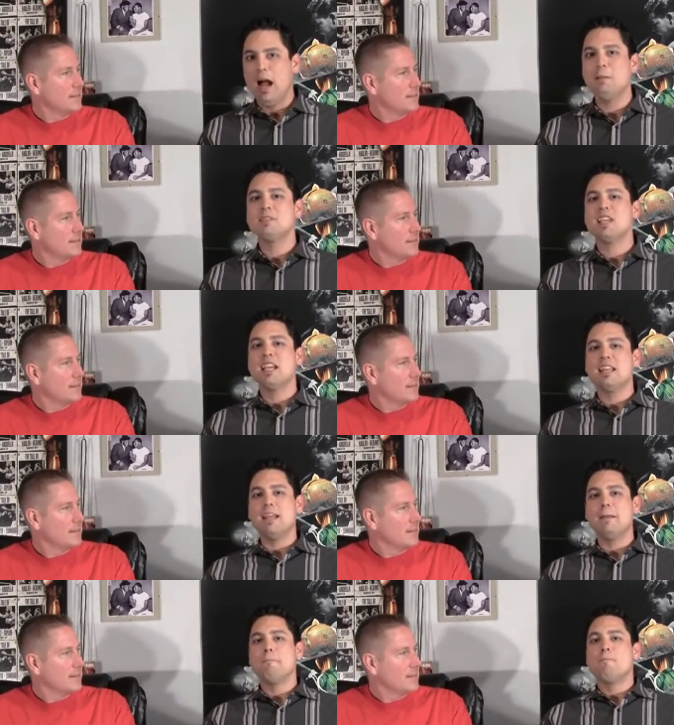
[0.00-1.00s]
Speaker 1: I'm
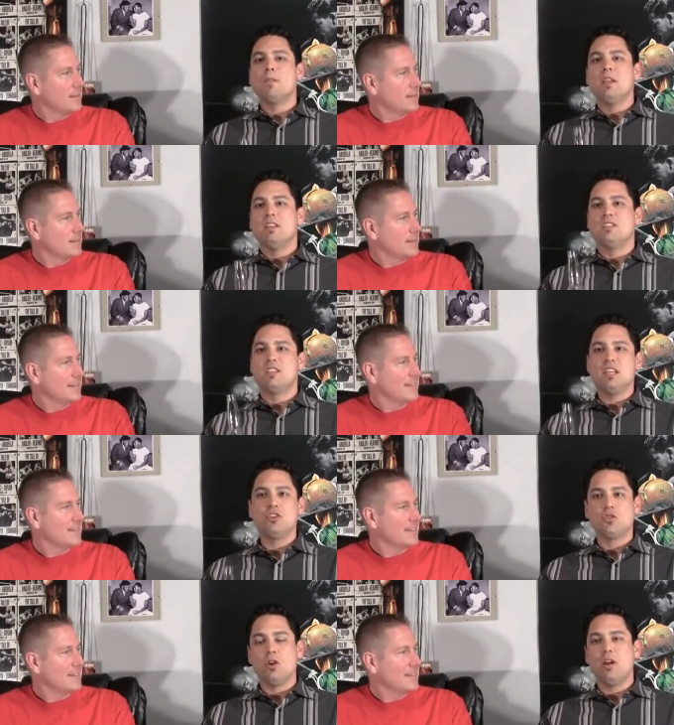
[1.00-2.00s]
saying that
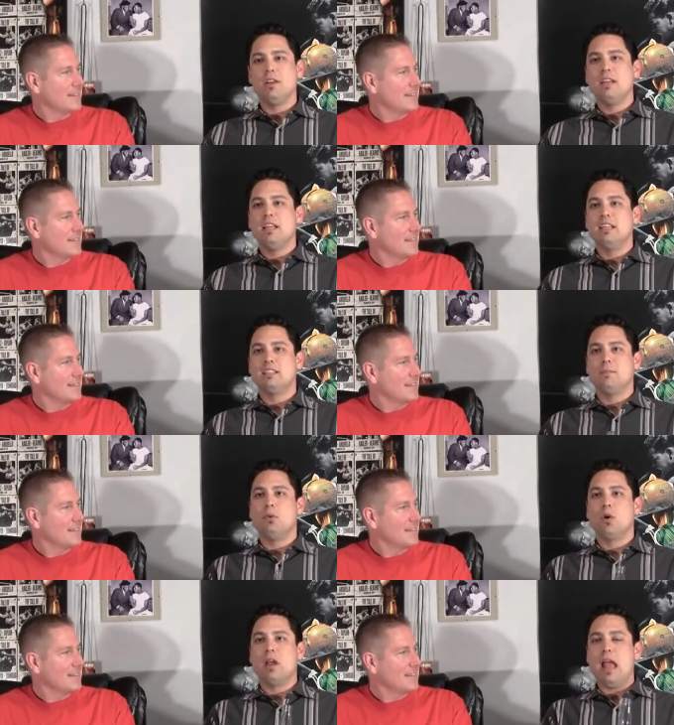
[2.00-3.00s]
Cintron is
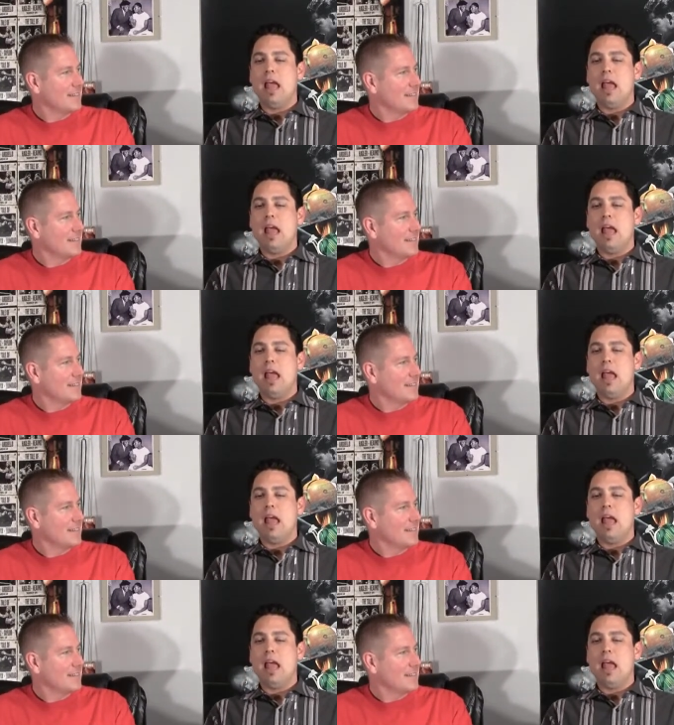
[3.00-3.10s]
a more